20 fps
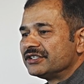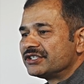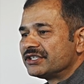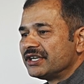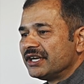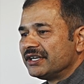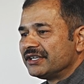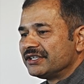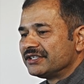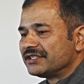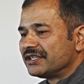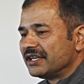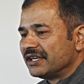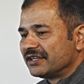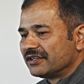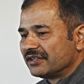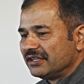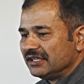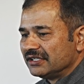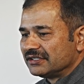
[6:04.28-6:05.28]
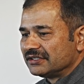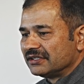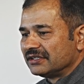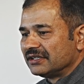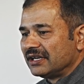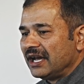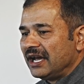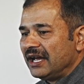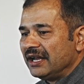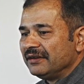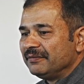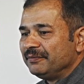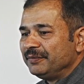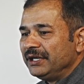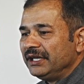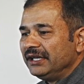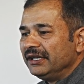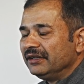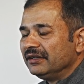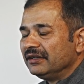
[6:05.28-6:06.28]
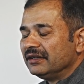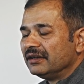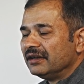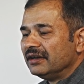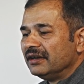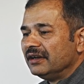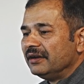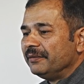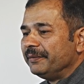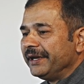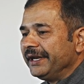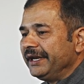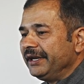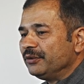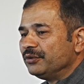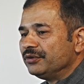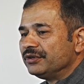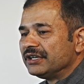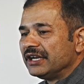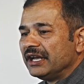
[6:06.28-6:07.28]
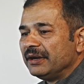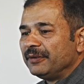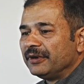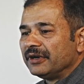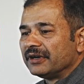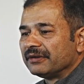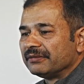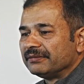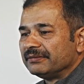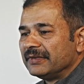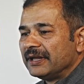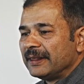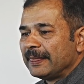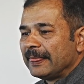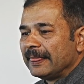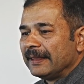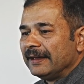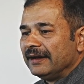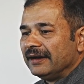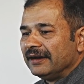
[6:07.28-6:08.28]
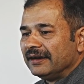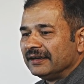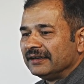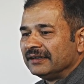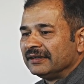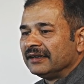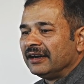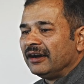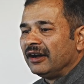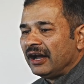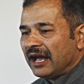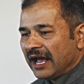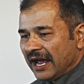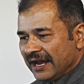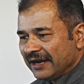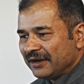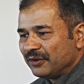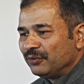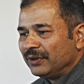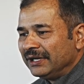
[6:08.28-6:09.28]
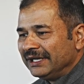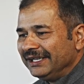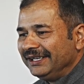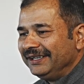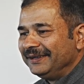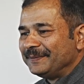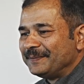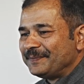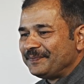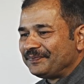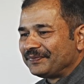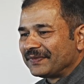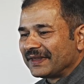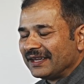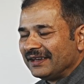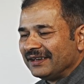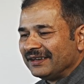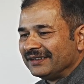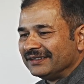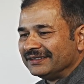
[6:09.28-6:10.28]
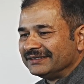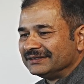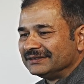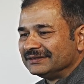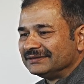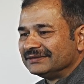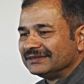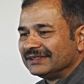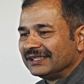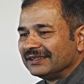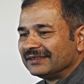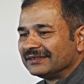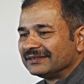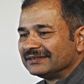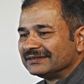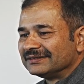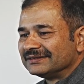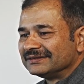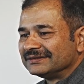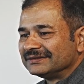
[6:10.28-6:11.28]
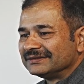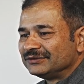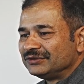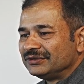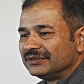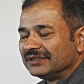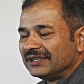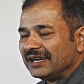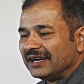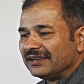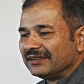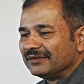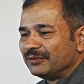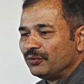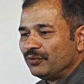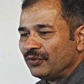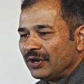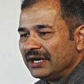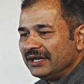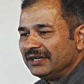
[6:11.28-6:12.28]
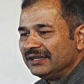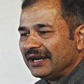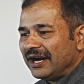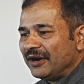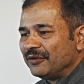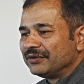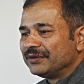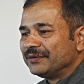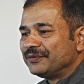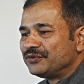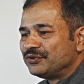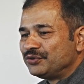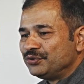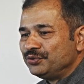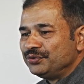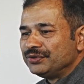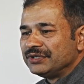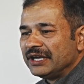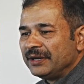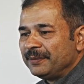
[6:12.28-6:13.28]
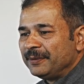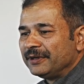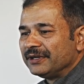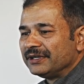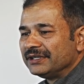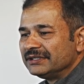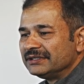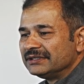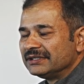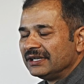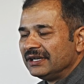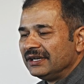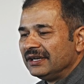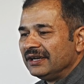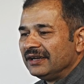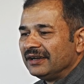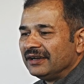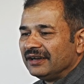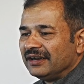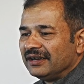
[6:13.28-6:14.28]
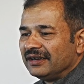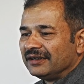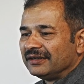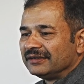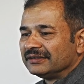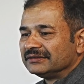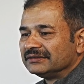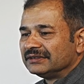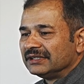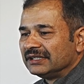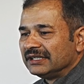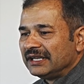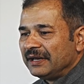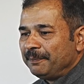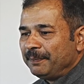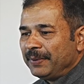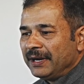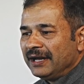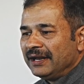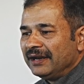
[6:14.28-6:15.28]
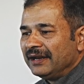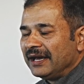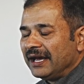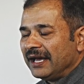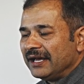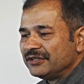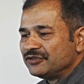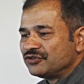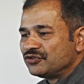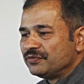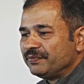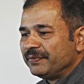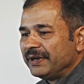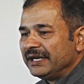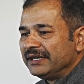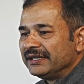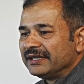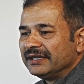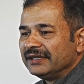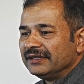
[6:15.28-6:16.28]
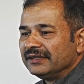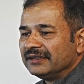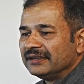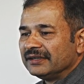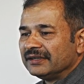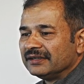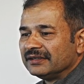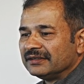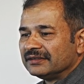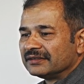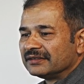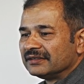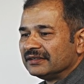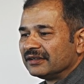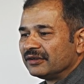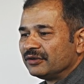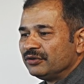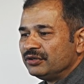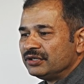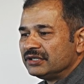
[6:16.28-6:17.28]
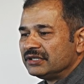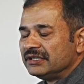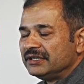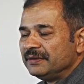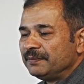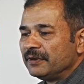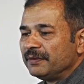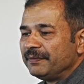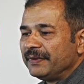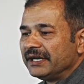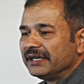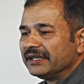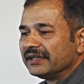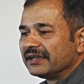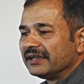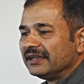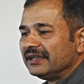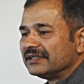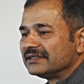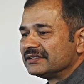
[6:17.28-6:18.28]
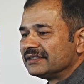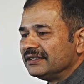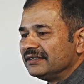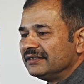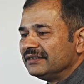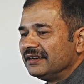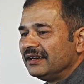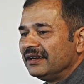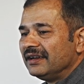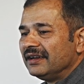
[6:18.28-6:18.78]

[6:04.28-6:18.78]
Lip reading: state-to-state relation, and being very good neighbor. And only 1 out of 2 neighbors, Nepal has to maintain good diplomatic relation